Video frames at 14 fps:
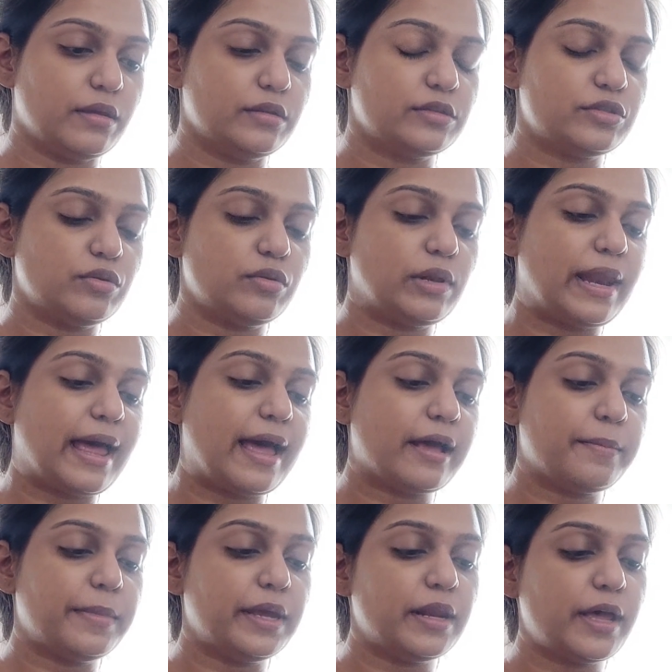So
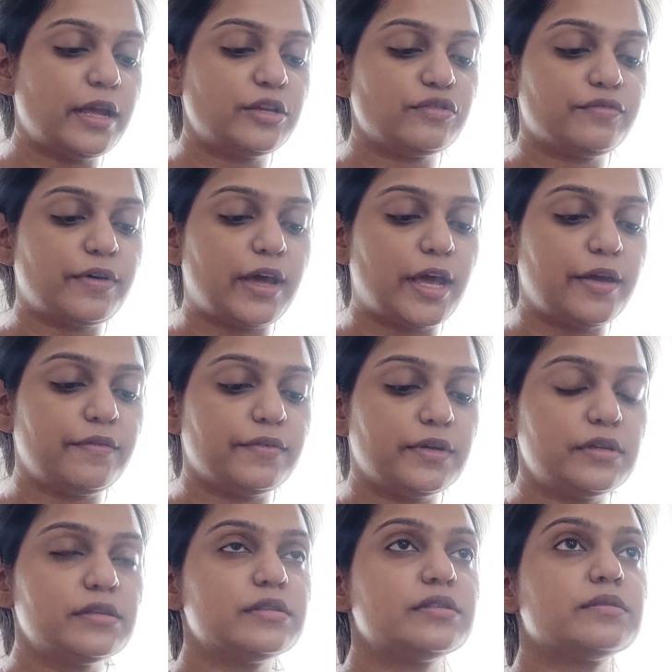Lakme 95
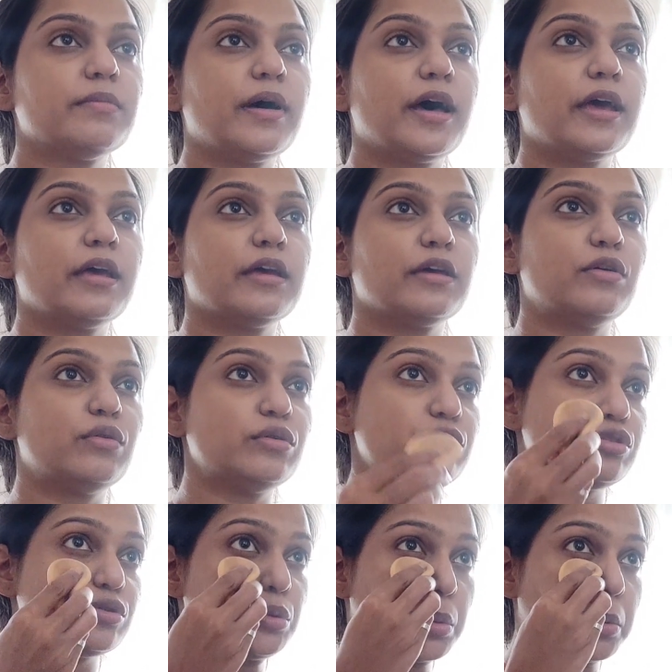is my
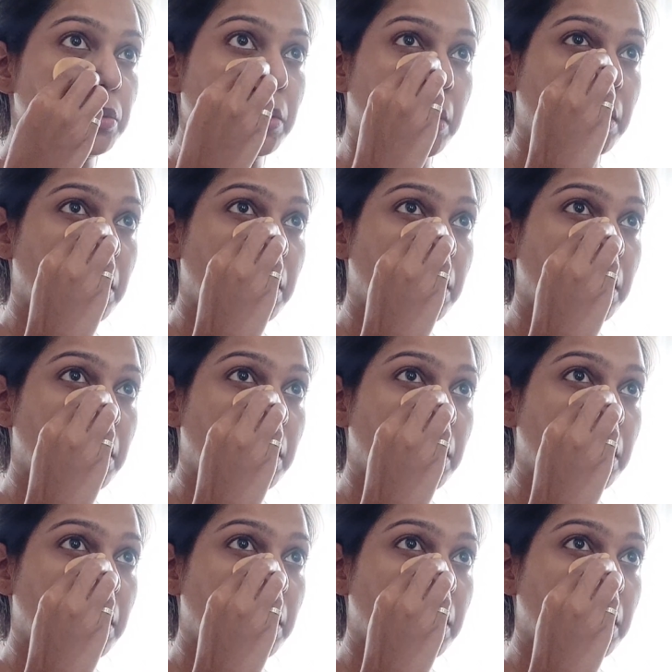go-to